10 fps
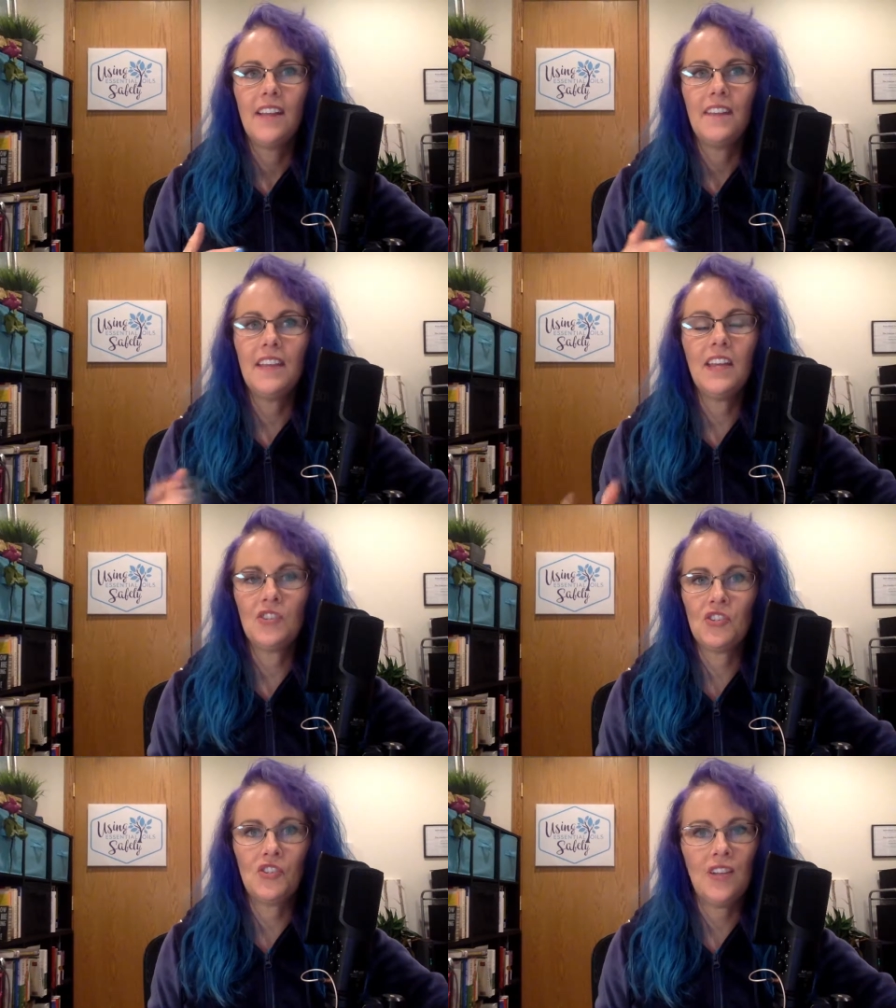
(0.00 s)
the
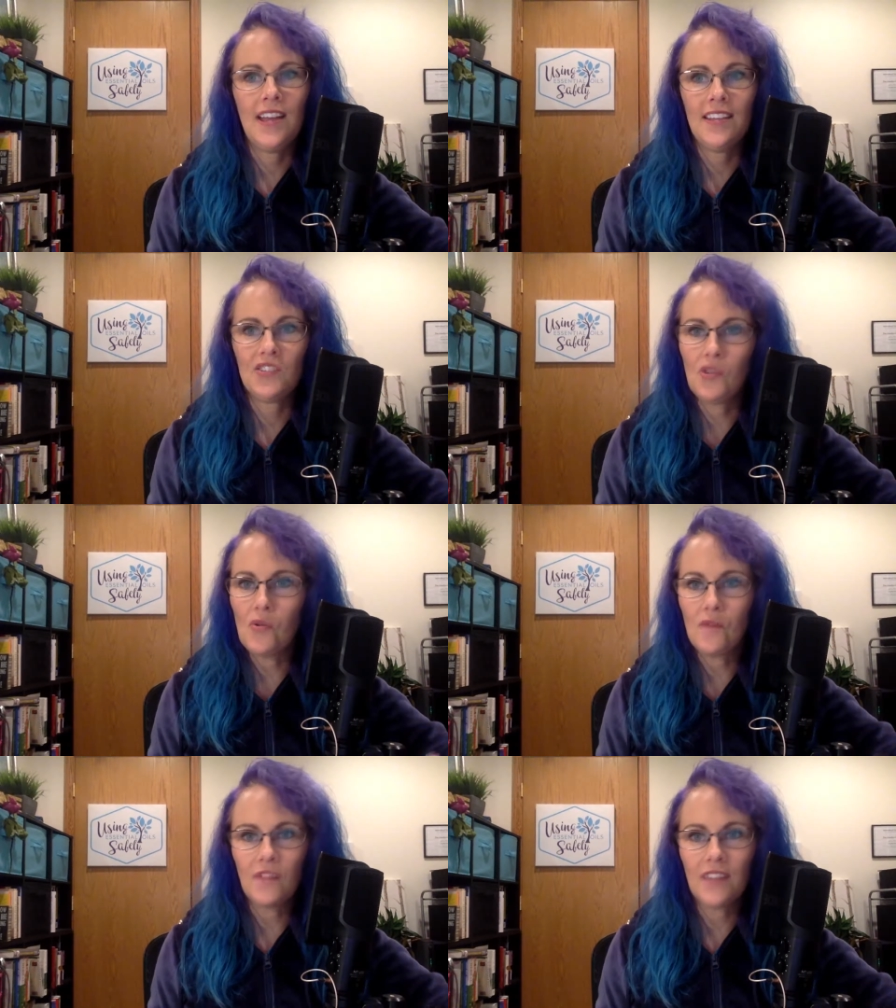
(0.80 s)
internet
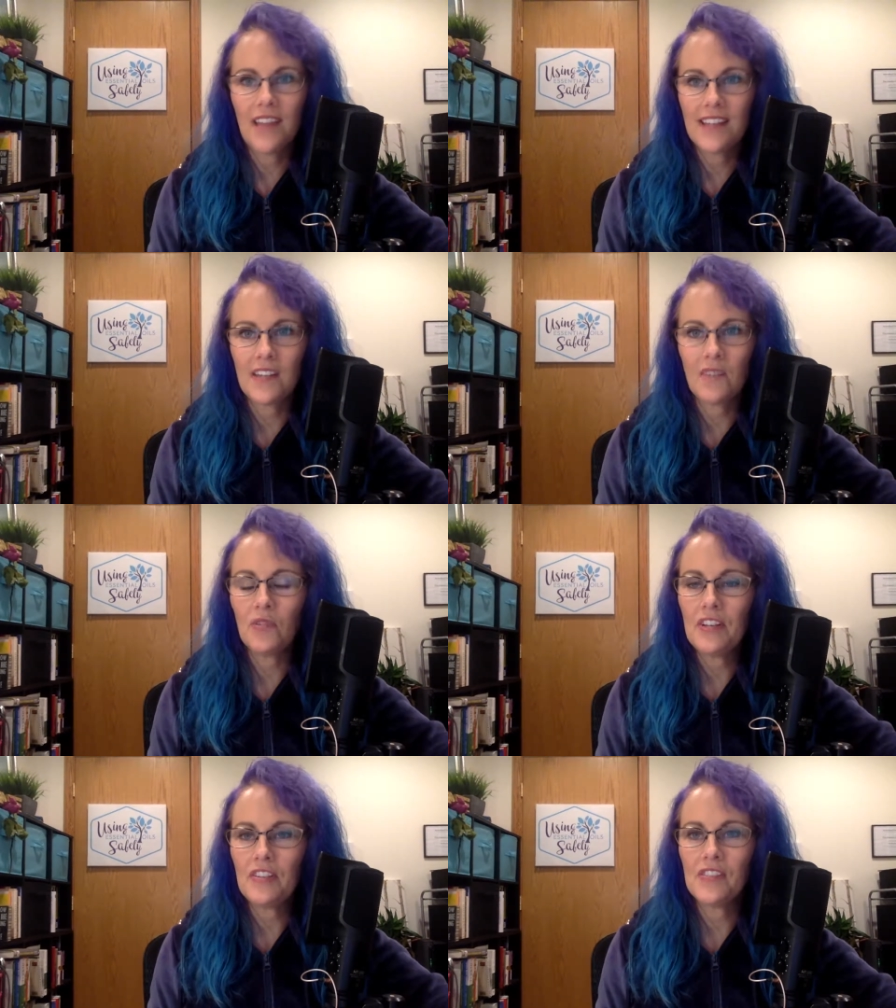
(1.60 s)
over the last
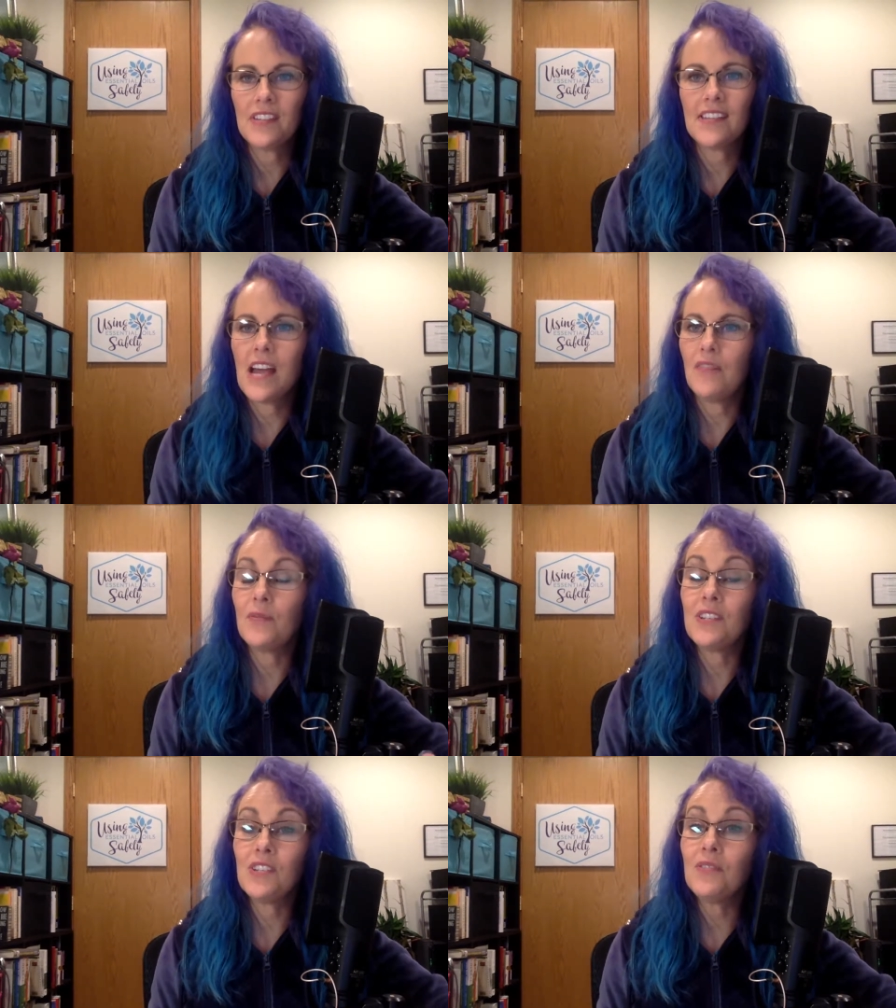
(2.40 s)
several years since I've
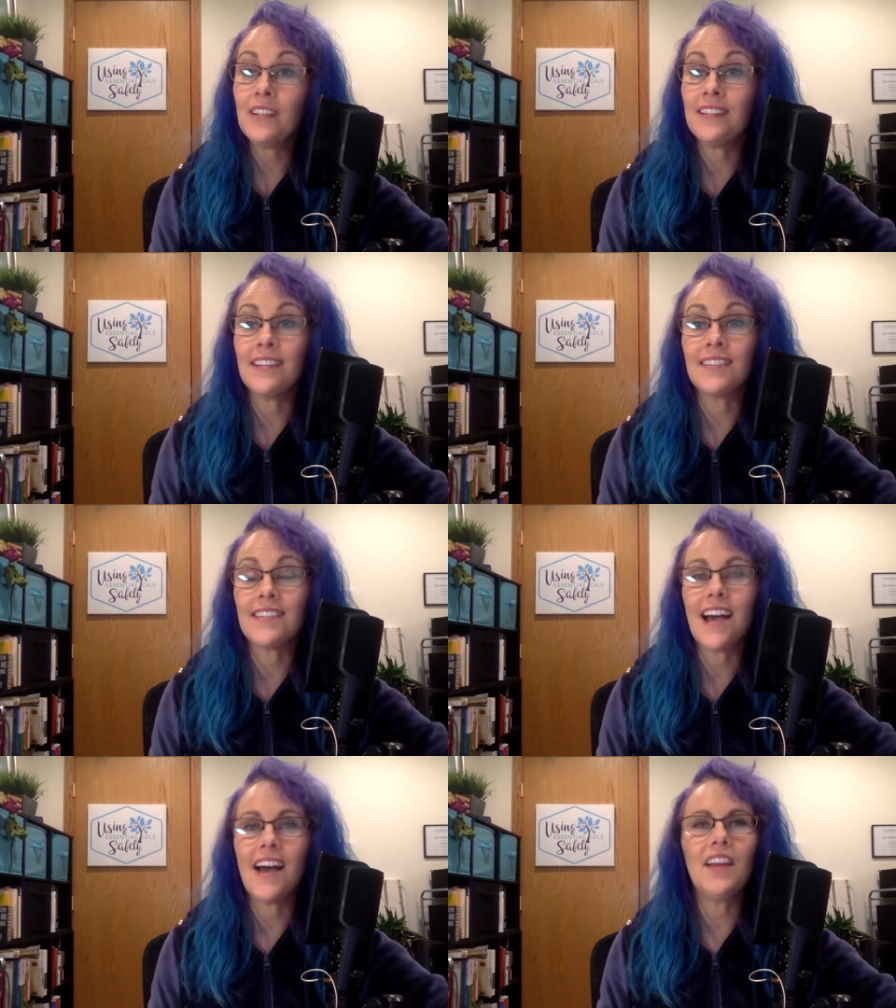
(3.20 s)
been doing this,
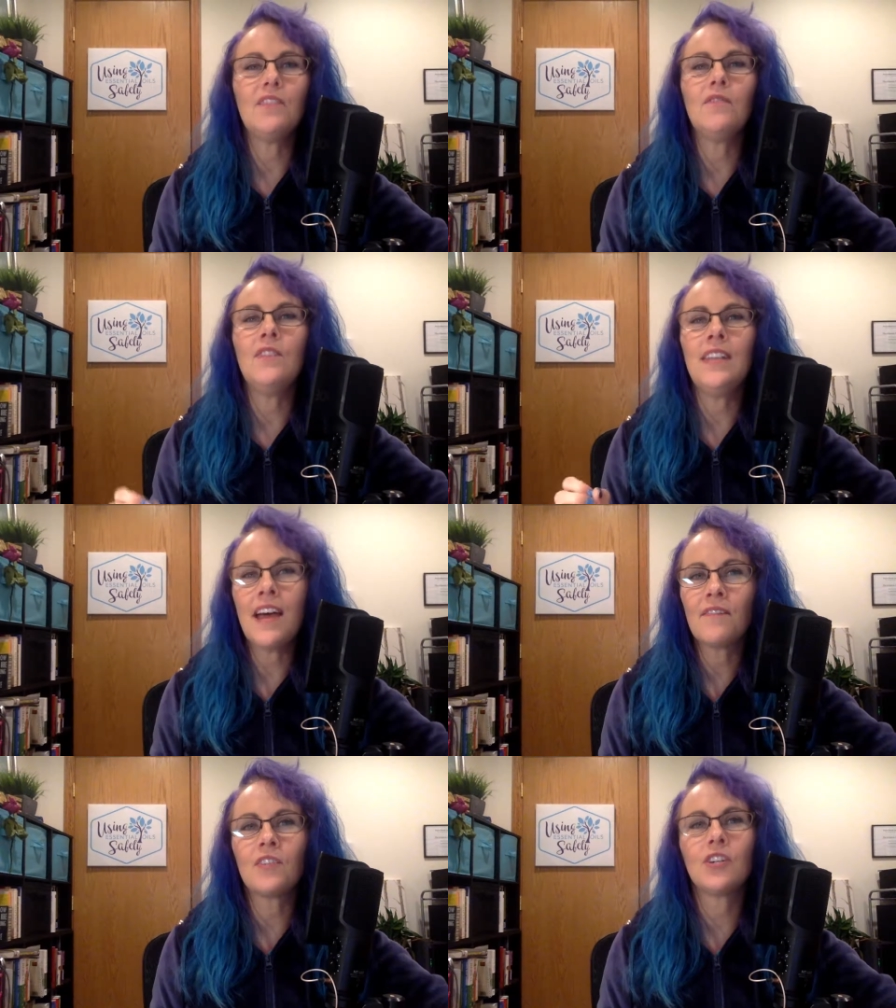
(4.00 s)
I have
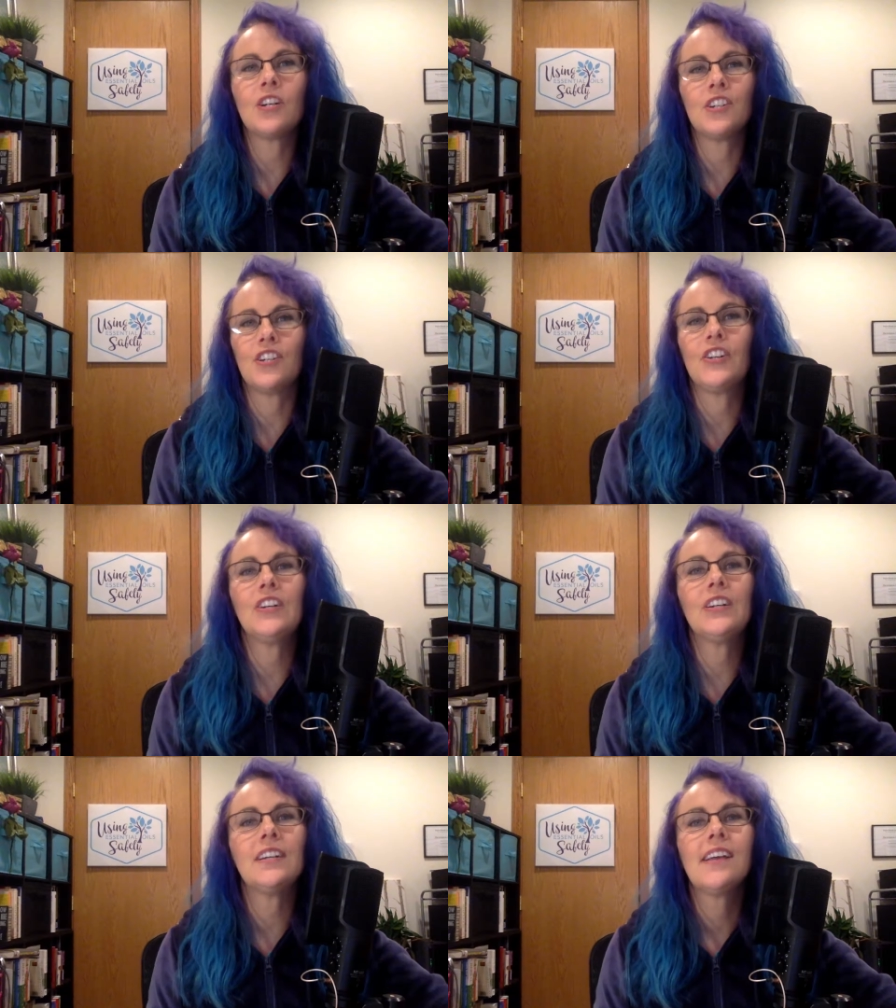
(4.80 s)
never
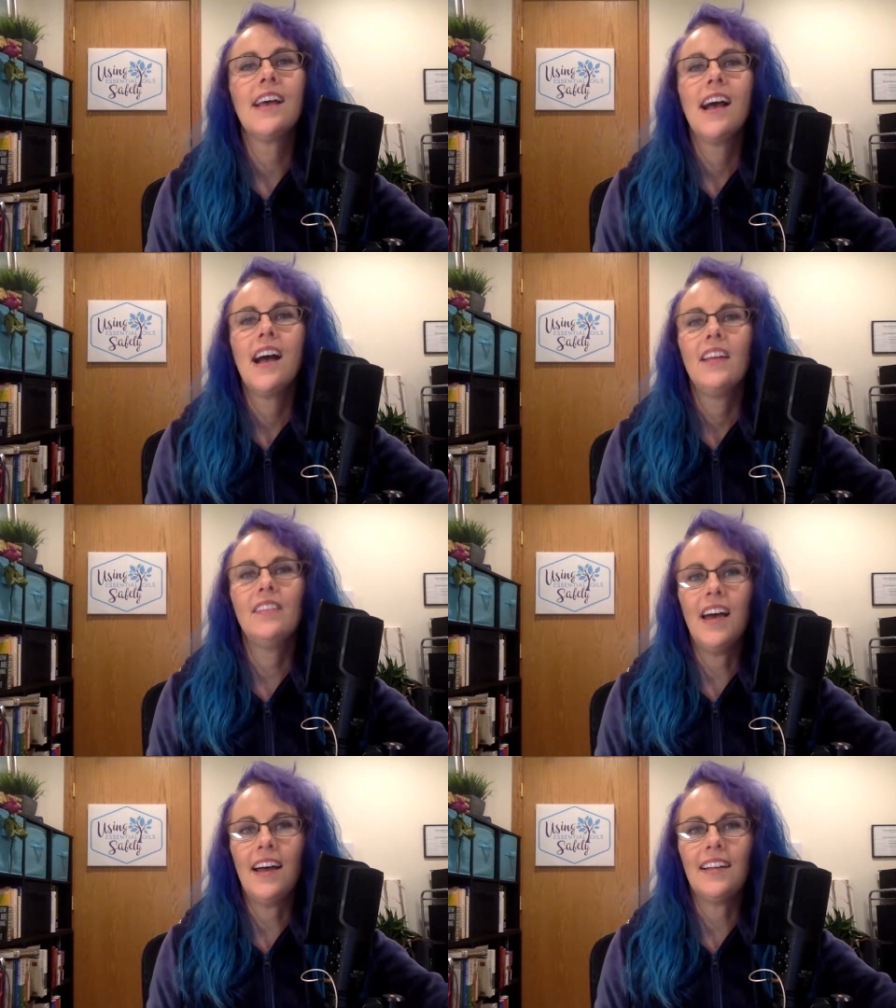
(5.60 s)
heard
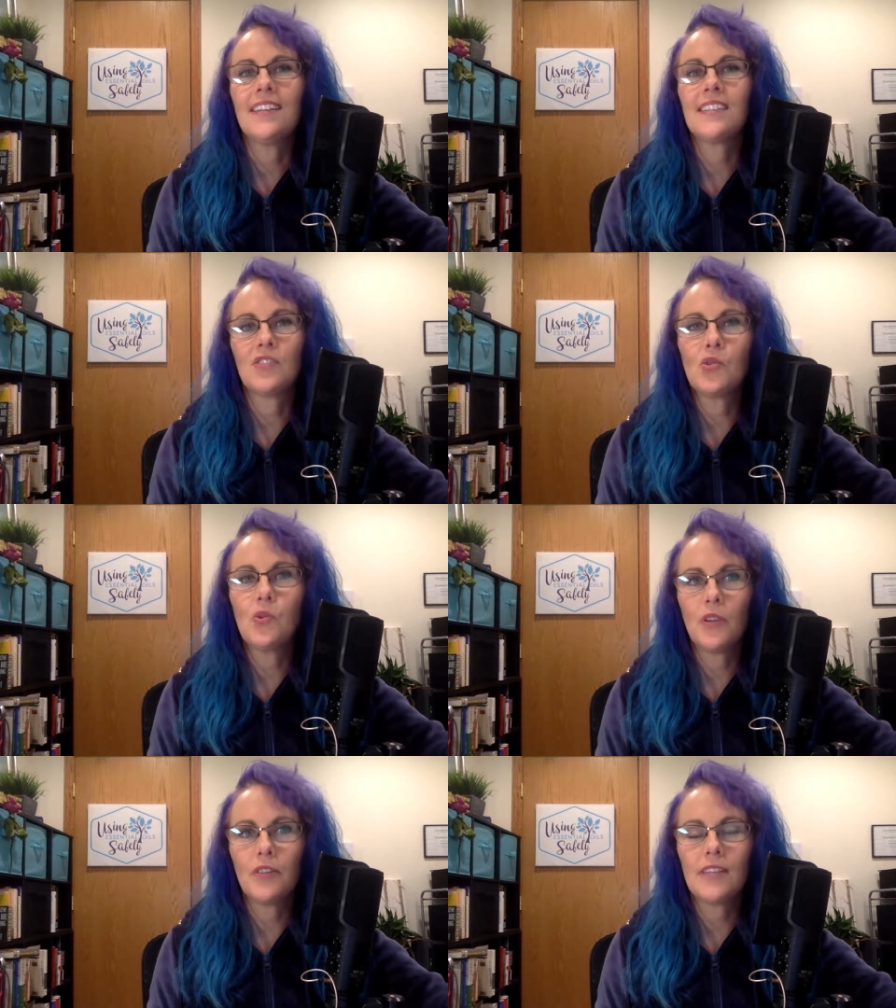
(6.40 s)
that essential
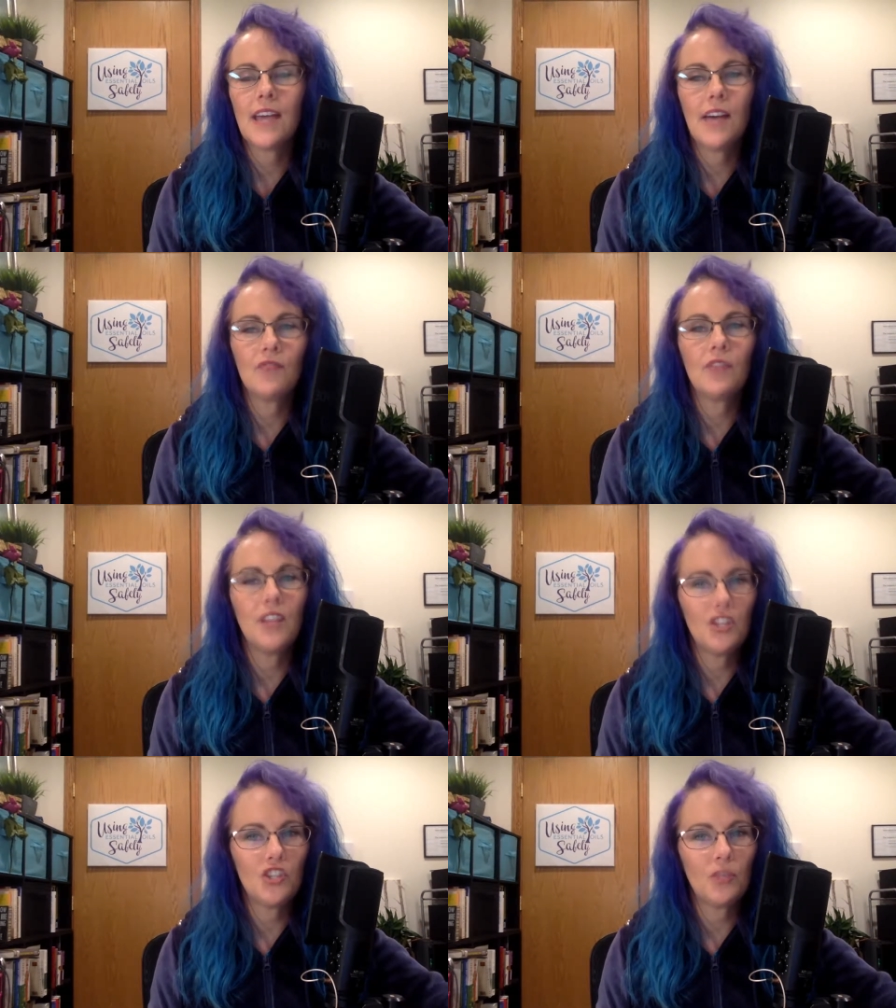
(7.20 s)
oils have a
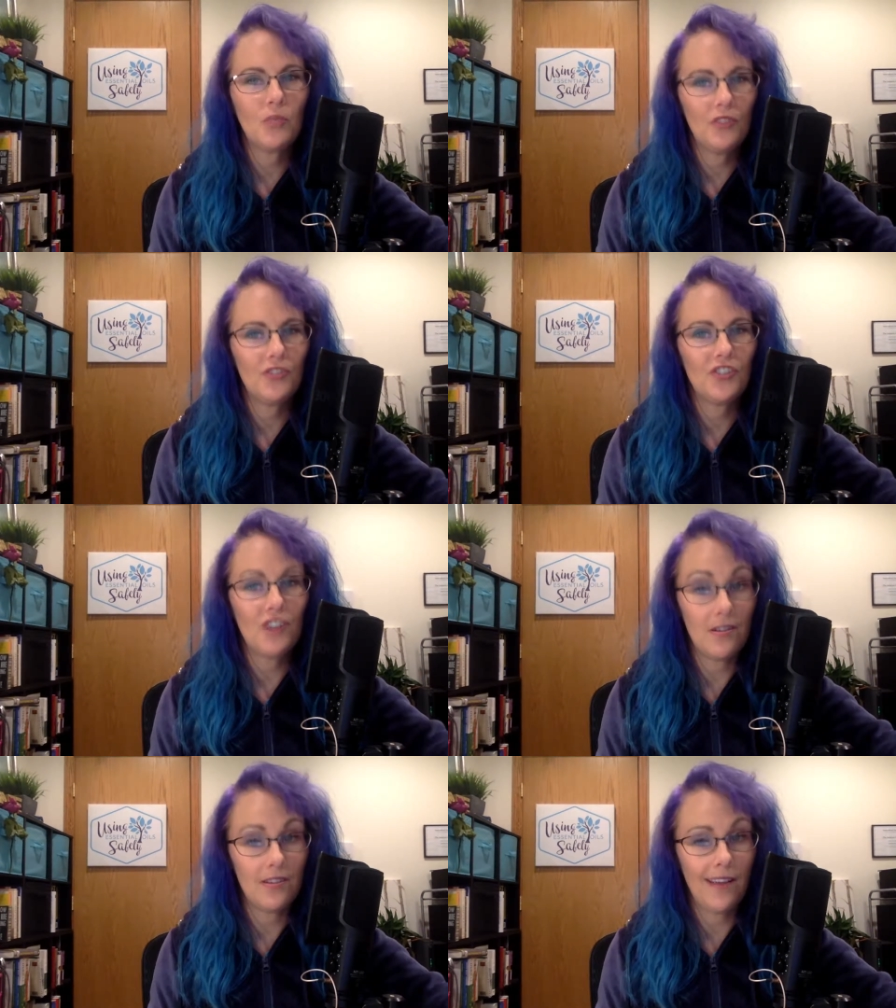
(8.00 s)
relationship with your
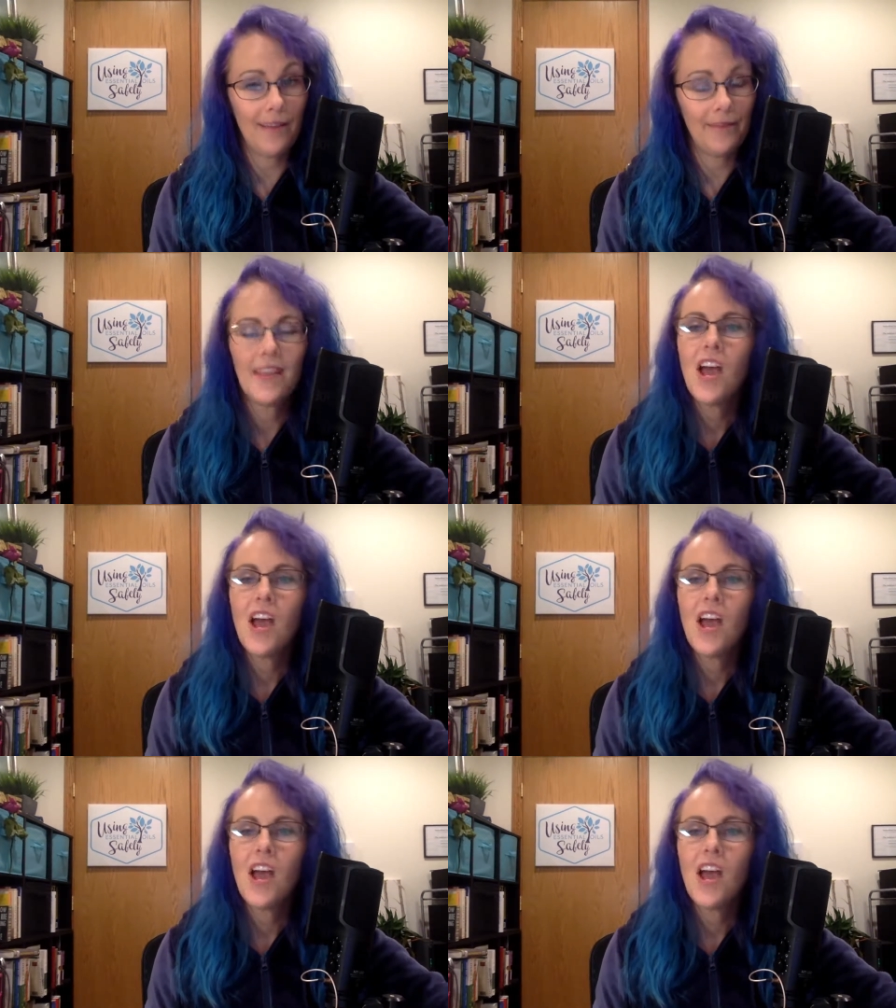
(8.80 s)
star sign.